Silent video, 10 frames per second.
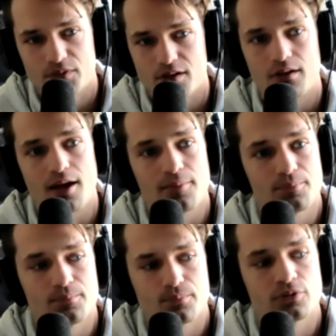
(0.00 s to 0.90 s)
Can I
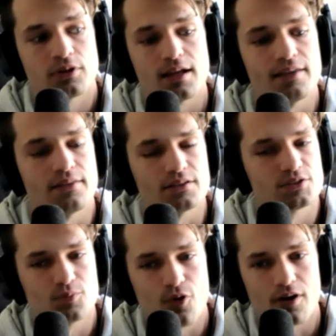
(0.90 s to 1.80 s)
play
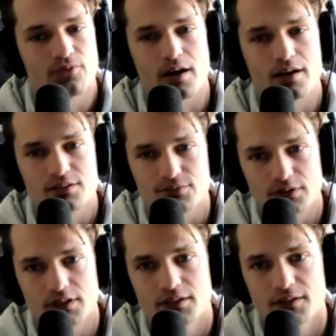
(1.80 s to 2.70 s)
this more
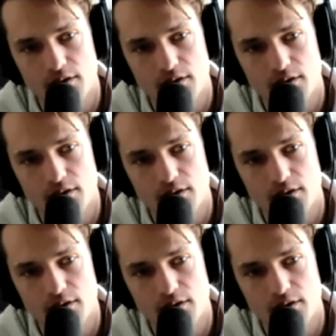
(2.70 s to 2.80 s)
effectively?